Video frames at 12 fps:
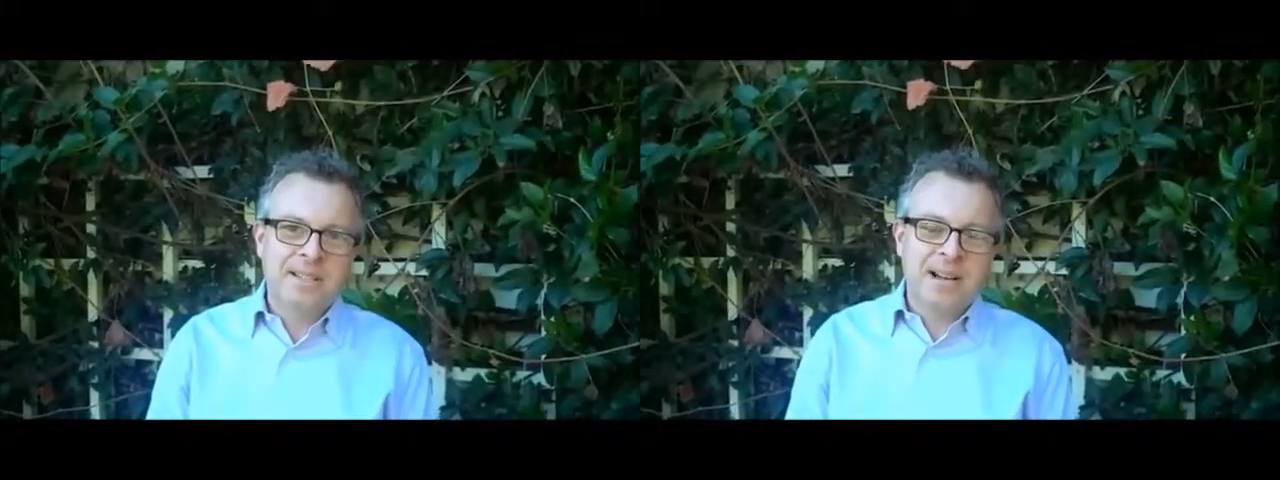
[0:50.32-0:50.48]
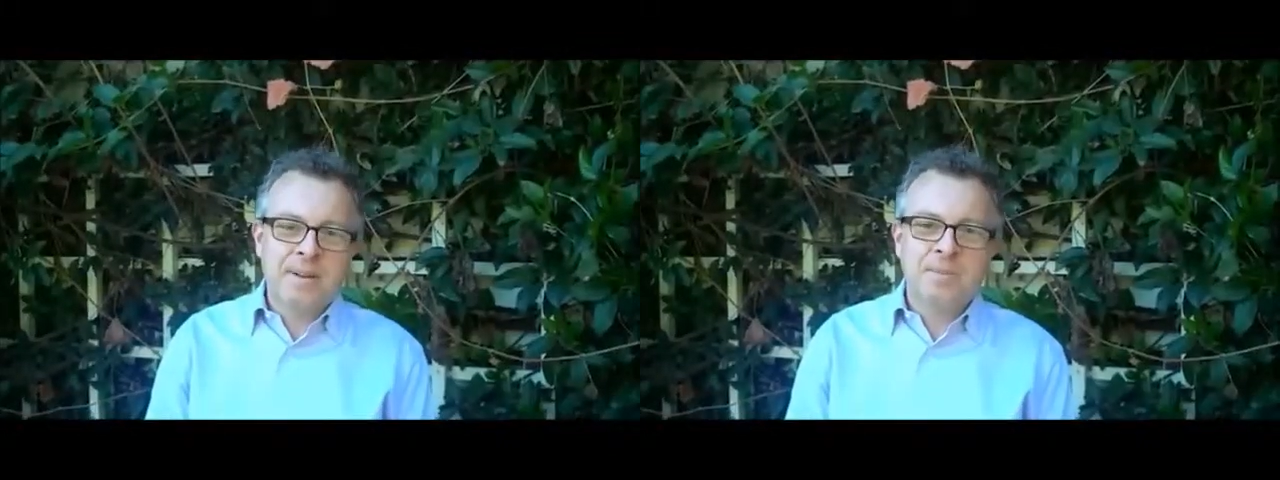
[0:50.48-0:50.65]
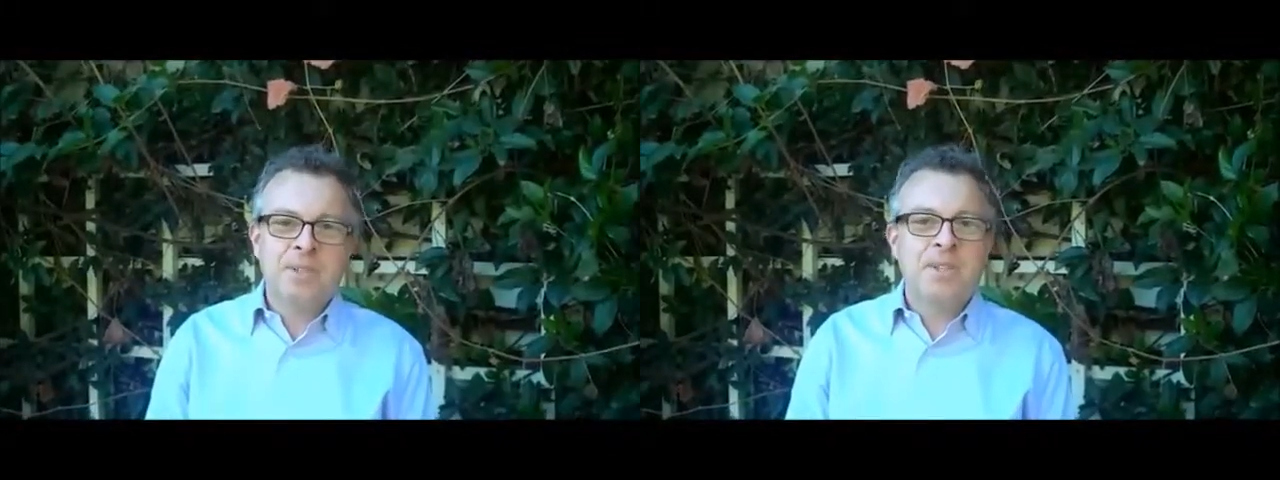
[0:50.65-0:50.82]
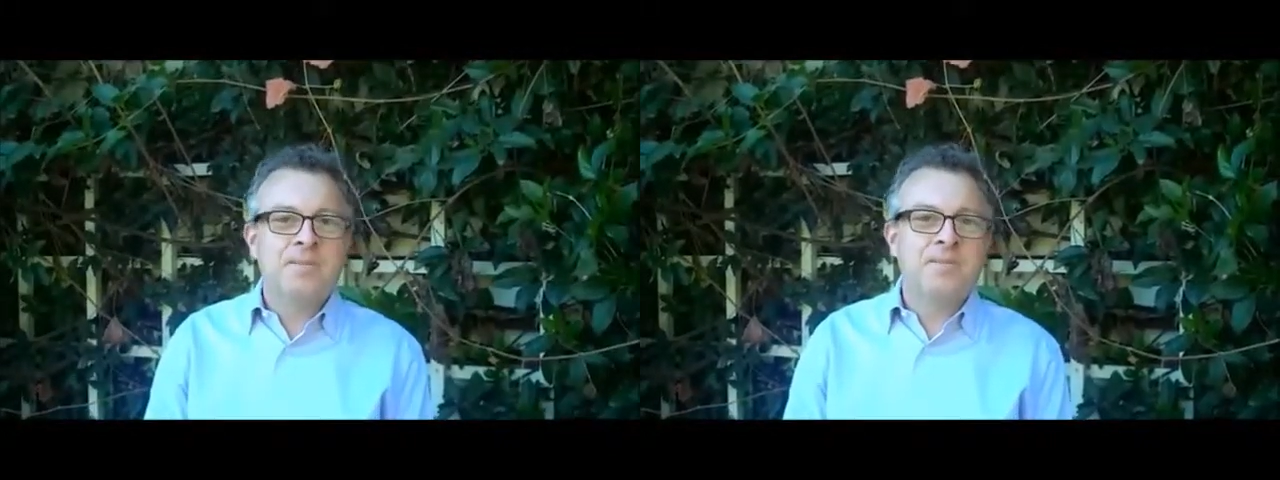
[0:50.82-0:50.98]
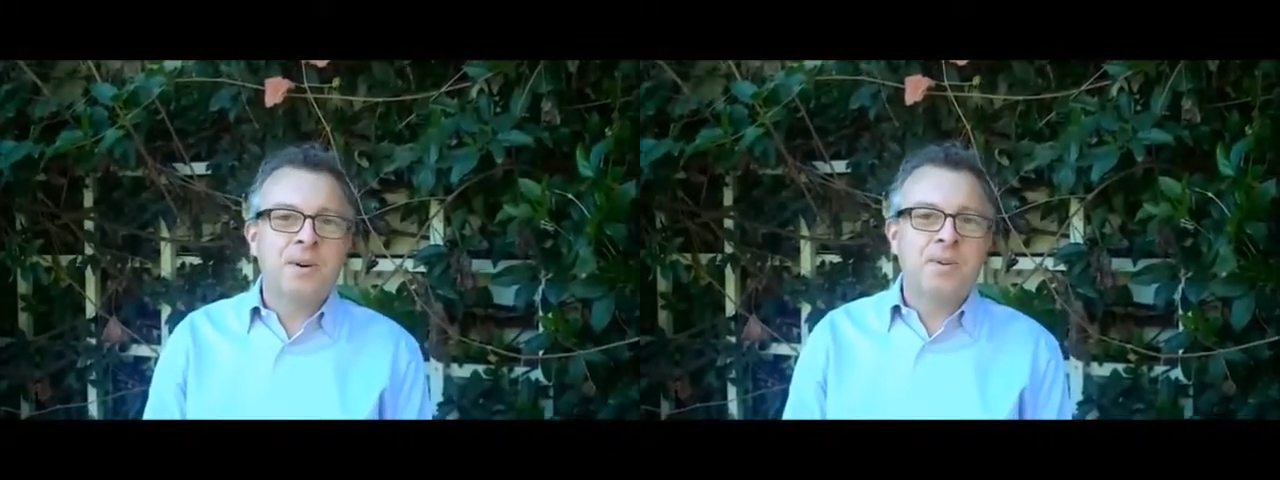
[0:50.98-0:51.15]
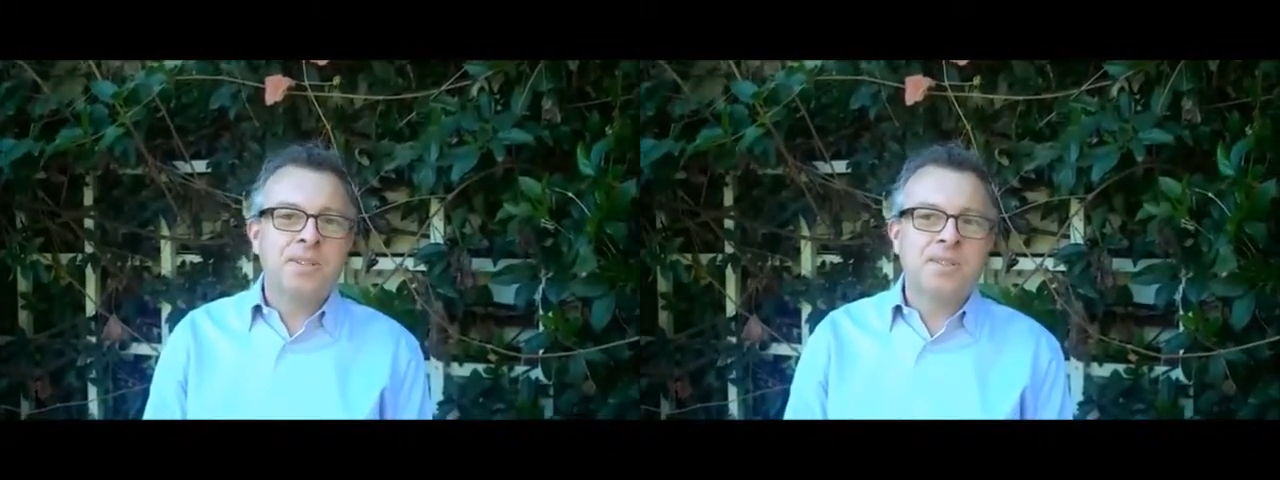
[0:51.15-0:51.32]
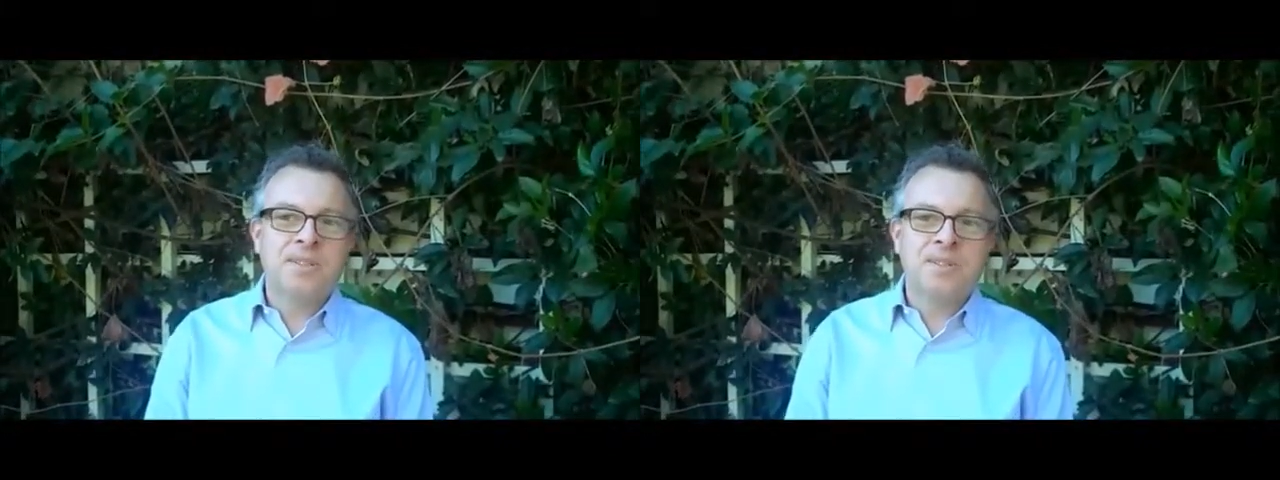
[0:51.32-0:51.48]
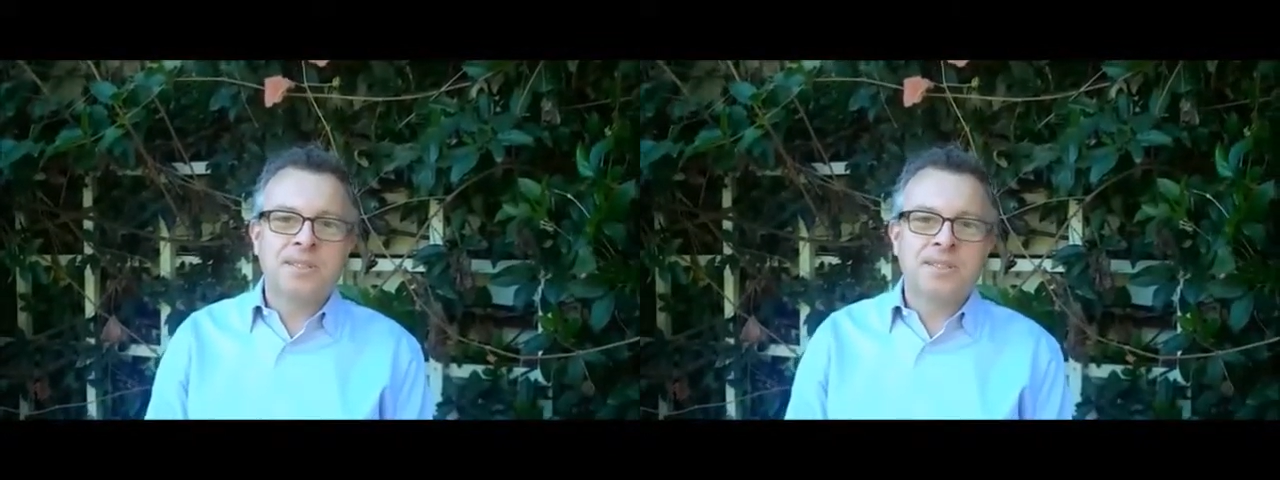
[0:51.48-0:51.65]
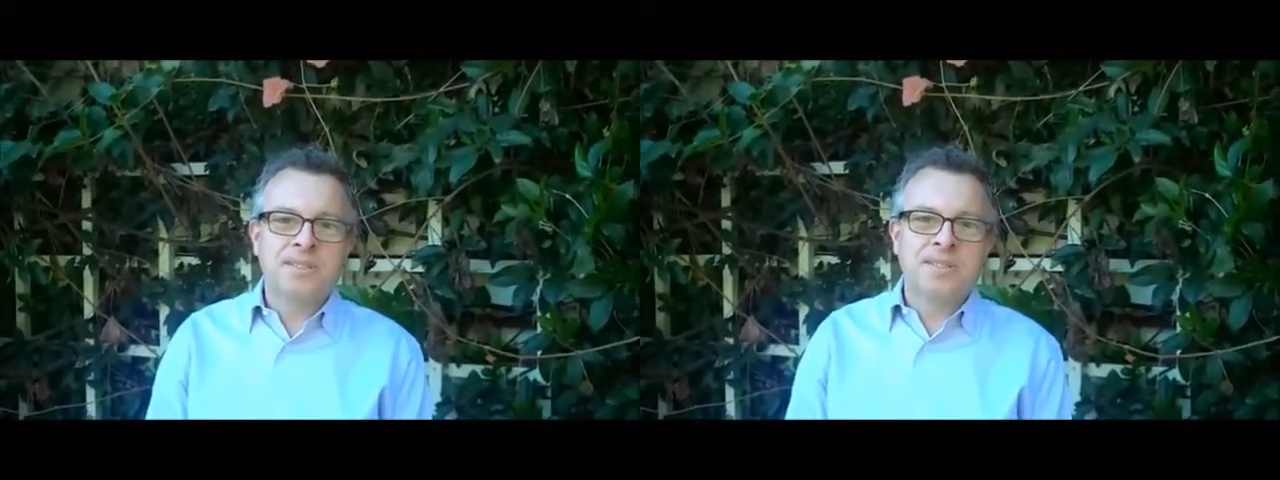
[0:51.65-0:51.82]
I'm looking forward
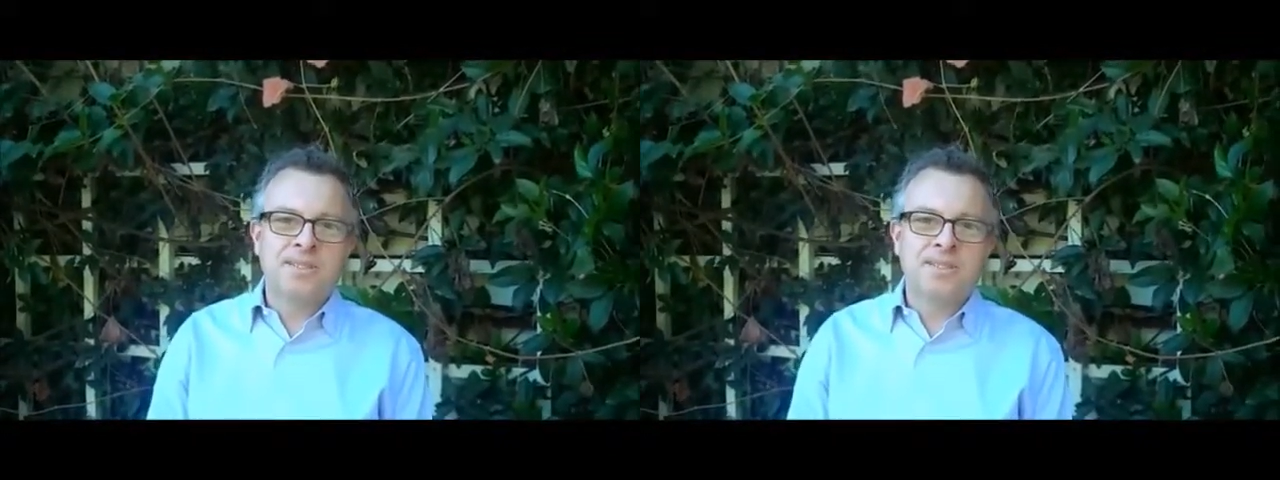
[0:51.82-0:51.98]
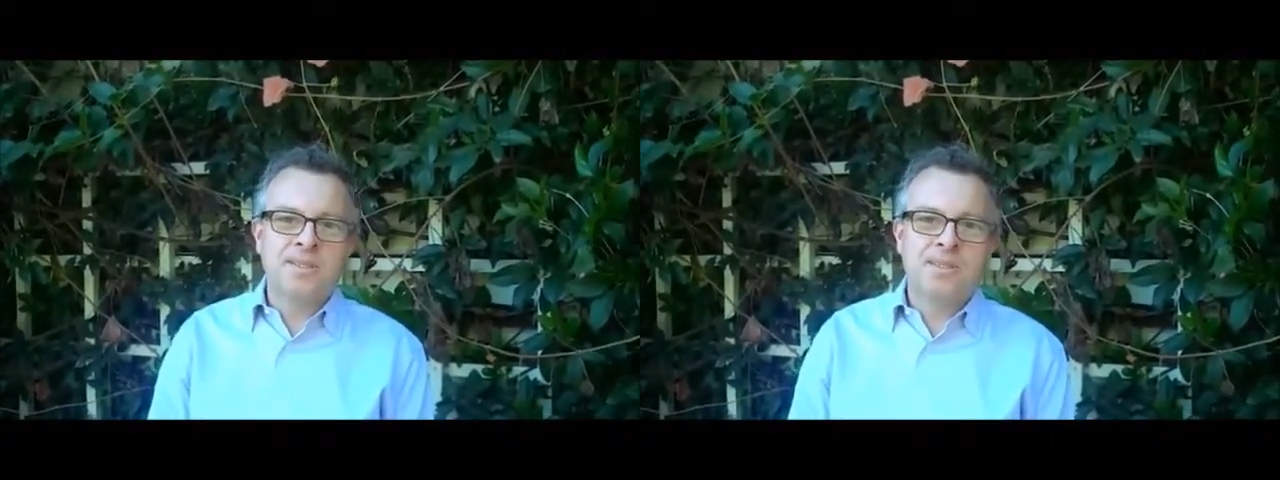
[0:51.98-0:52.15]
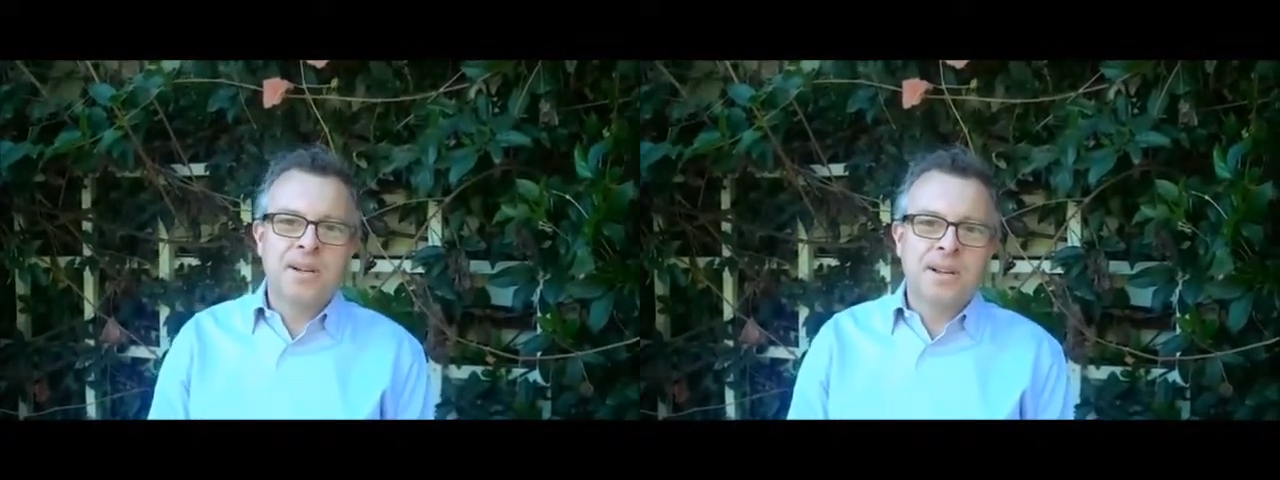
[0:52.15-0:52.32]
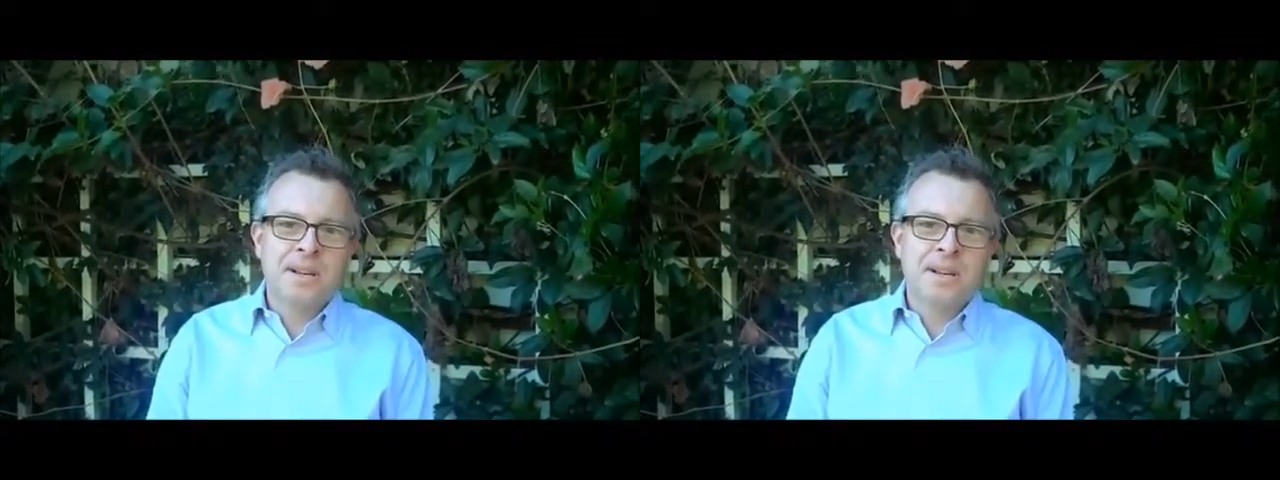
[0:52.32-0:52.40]
to it to